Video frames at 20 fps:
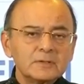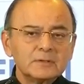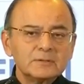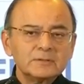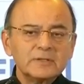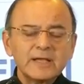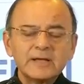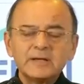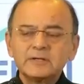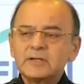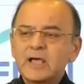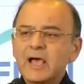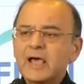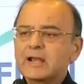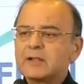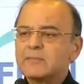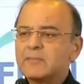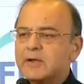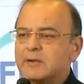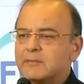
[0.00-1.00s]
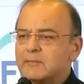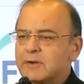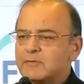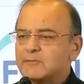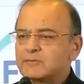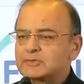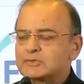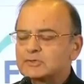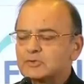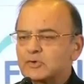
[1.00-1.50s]
The entire amendment
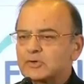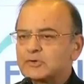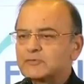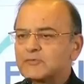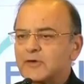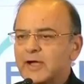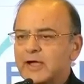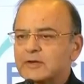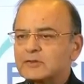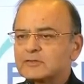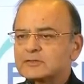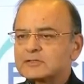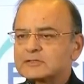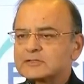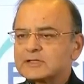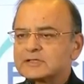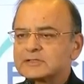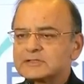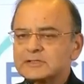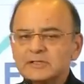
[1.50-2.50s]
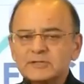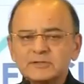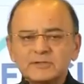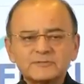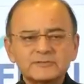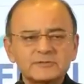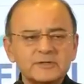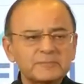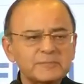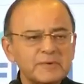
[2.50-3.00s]
was notified on the 16th
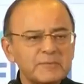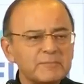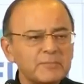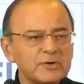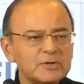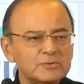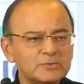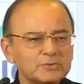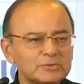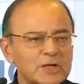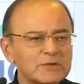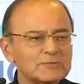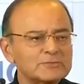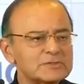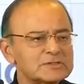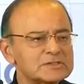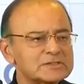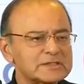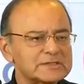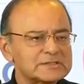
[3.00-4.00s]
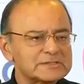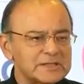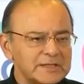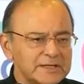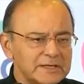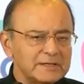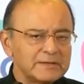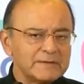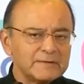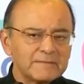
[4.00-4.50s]
of September
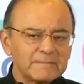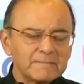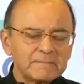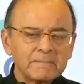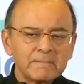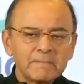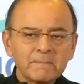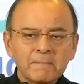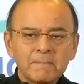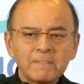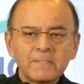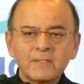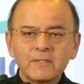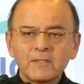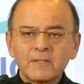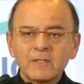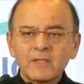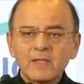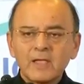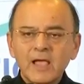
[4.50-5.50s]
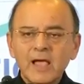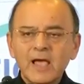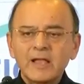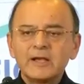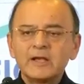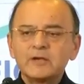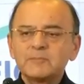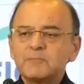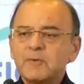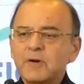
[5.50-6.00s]
2016, and
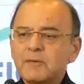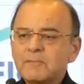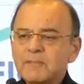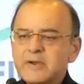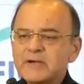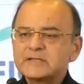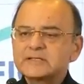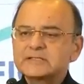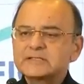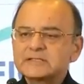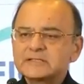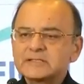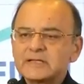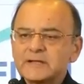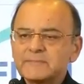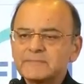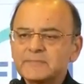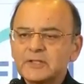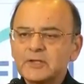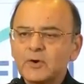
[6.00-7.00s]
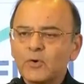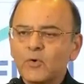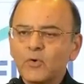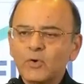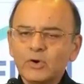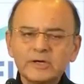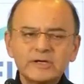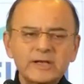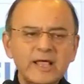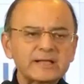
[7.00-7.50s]
it permits the
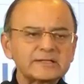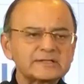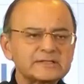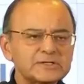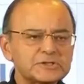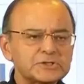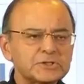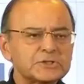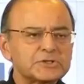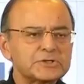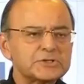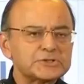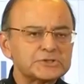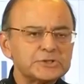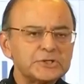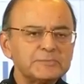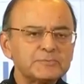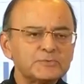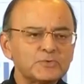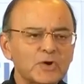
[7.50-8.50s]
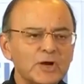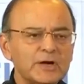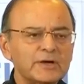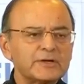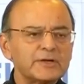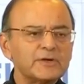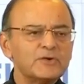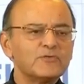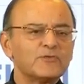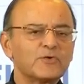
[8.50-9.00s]
old taxation regime to
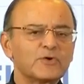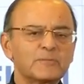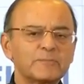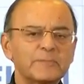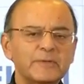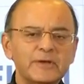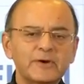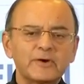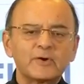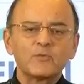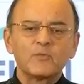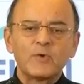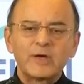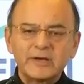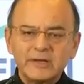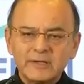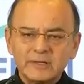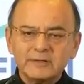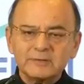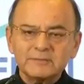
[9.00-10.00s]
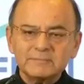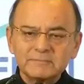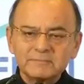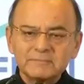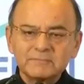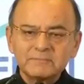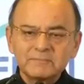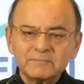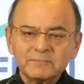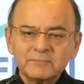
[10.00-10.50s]
continue for a period of 1 year.
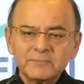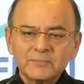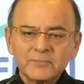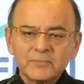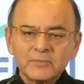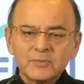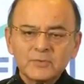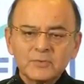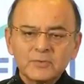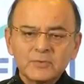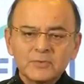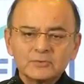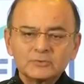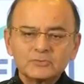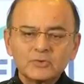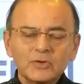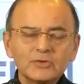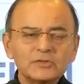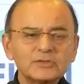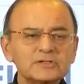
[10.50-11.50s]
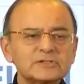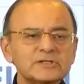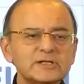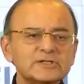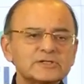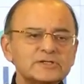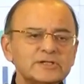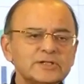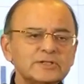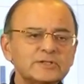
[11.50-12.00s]
So on the
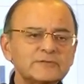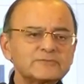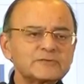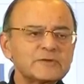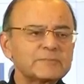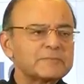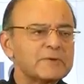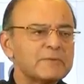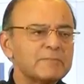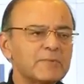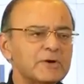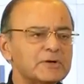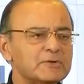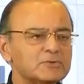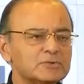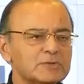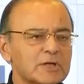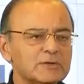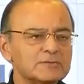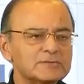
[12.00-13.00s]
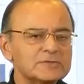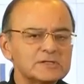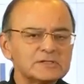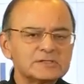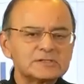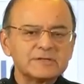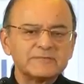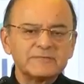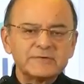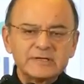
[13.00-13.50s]
16th of September
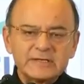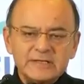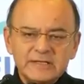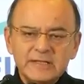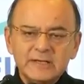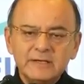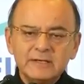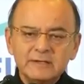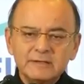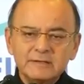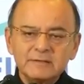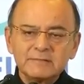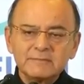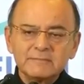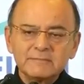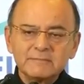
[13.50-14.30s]
2017,